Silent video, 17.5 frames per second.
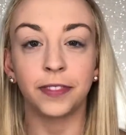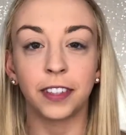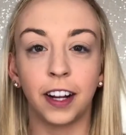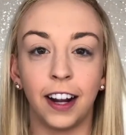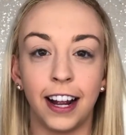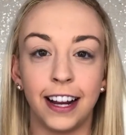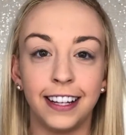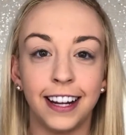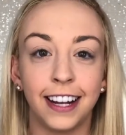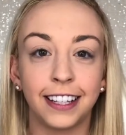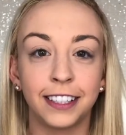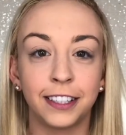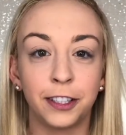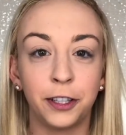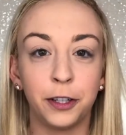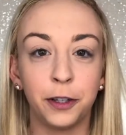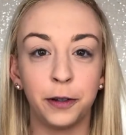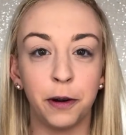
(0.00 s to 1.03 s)
All right,
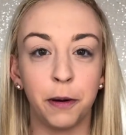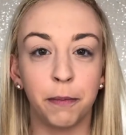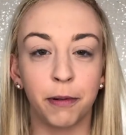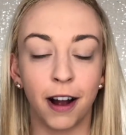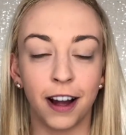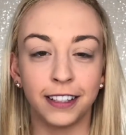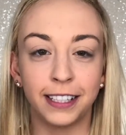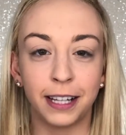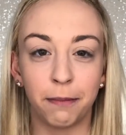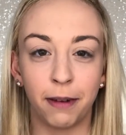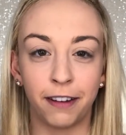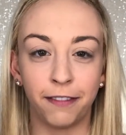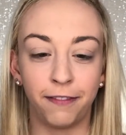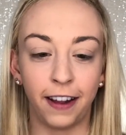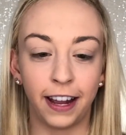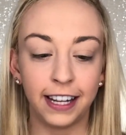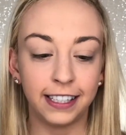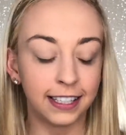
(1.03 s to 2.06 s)
next to bronze up my
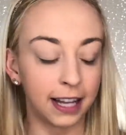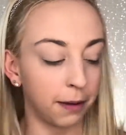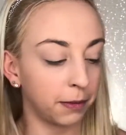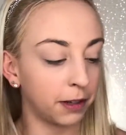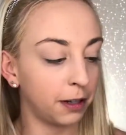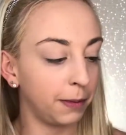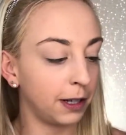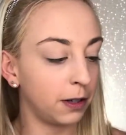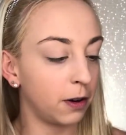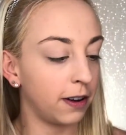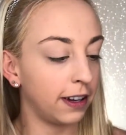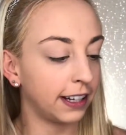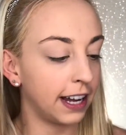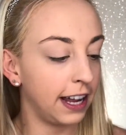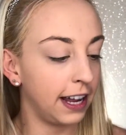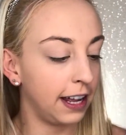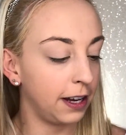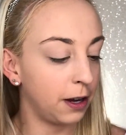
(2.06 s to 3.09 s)
face, I'm gonna be going
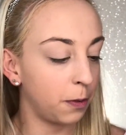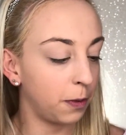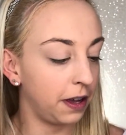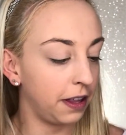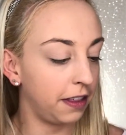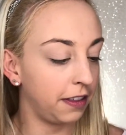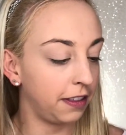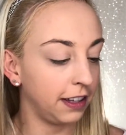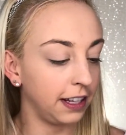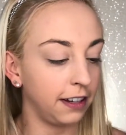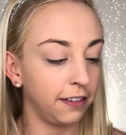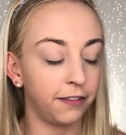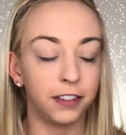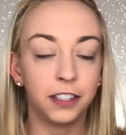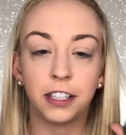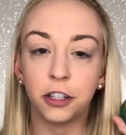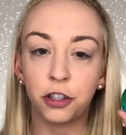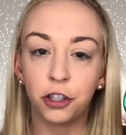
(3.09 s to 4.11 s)
in with the
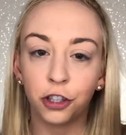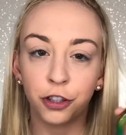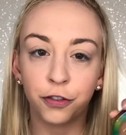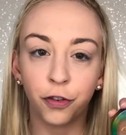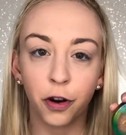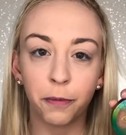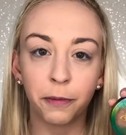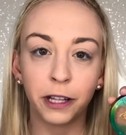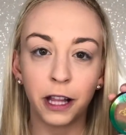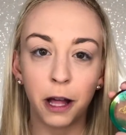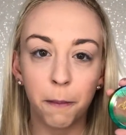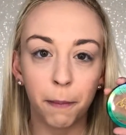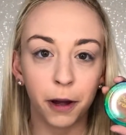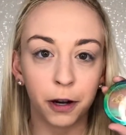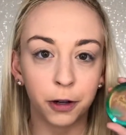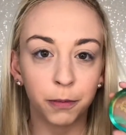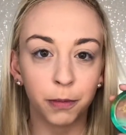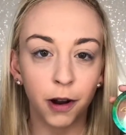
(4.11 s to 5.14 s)
Physicians Formula
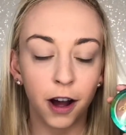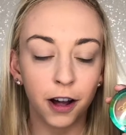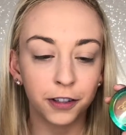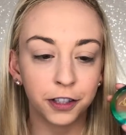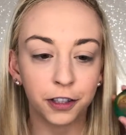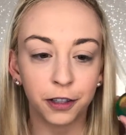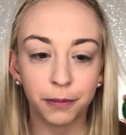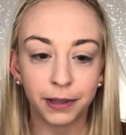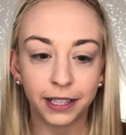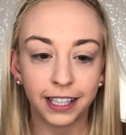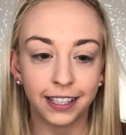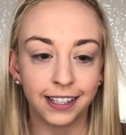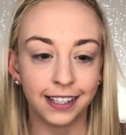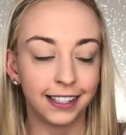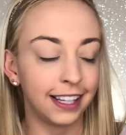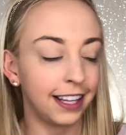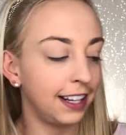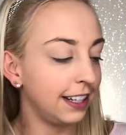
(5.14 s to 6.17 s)
Butter Bronzer
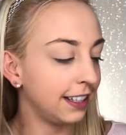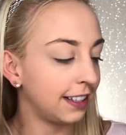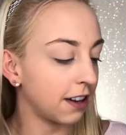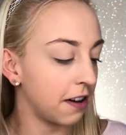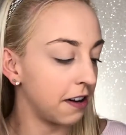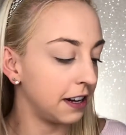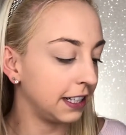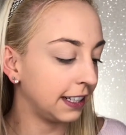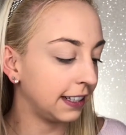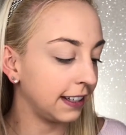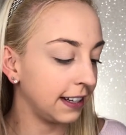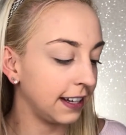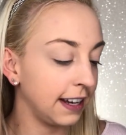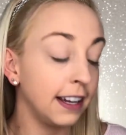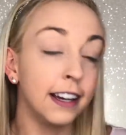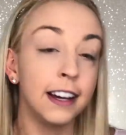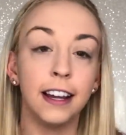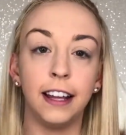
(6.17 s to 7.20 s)
because it is
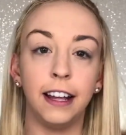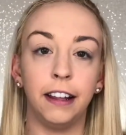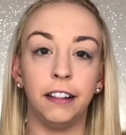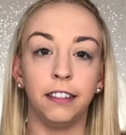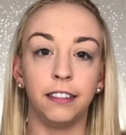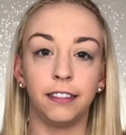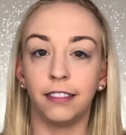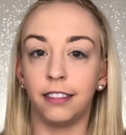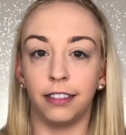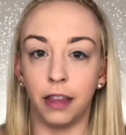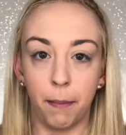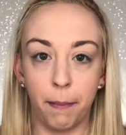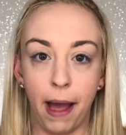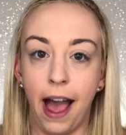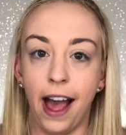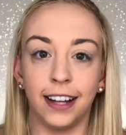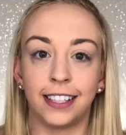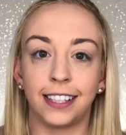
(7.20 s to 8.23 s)
honestly the
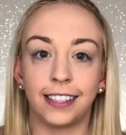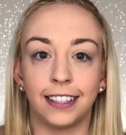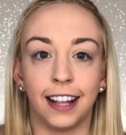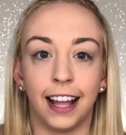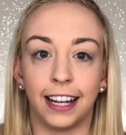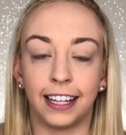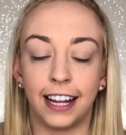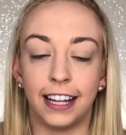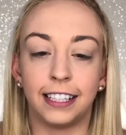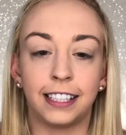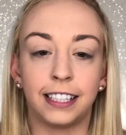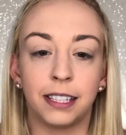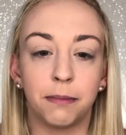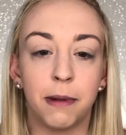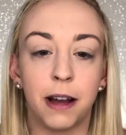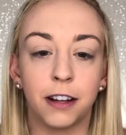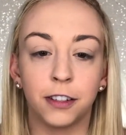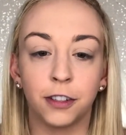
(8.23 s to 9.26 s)
best. Like, it
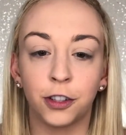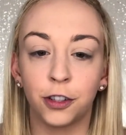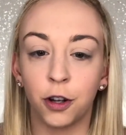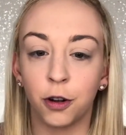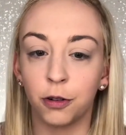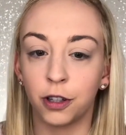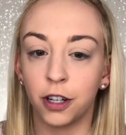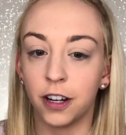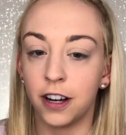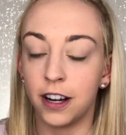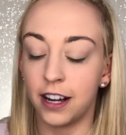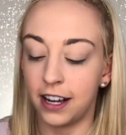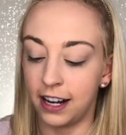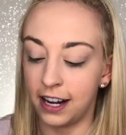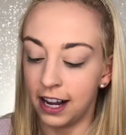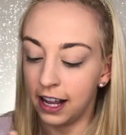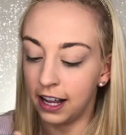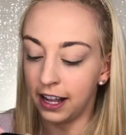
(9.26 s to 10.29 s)
smells so
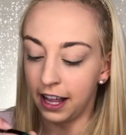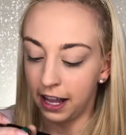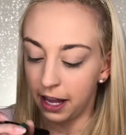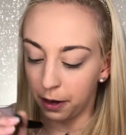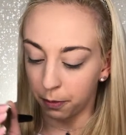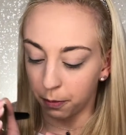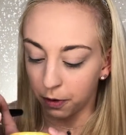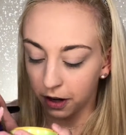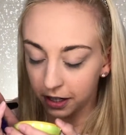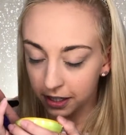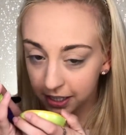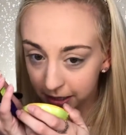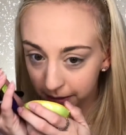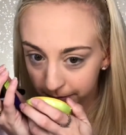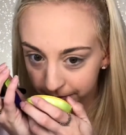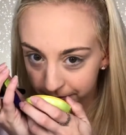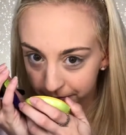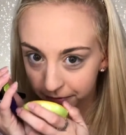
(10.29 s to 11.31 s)
good, it works
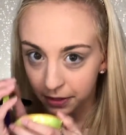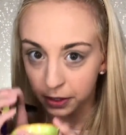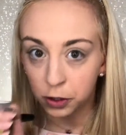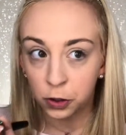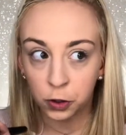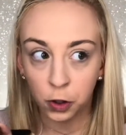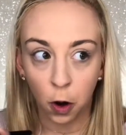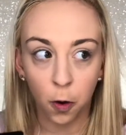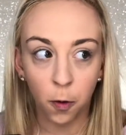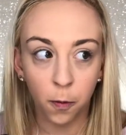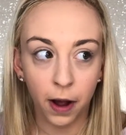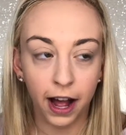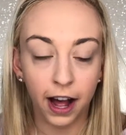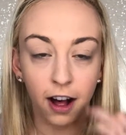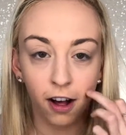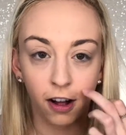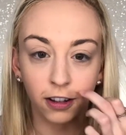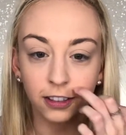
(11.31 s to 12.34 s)
so
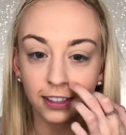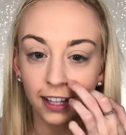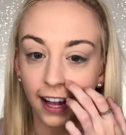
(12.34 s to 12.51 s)
well.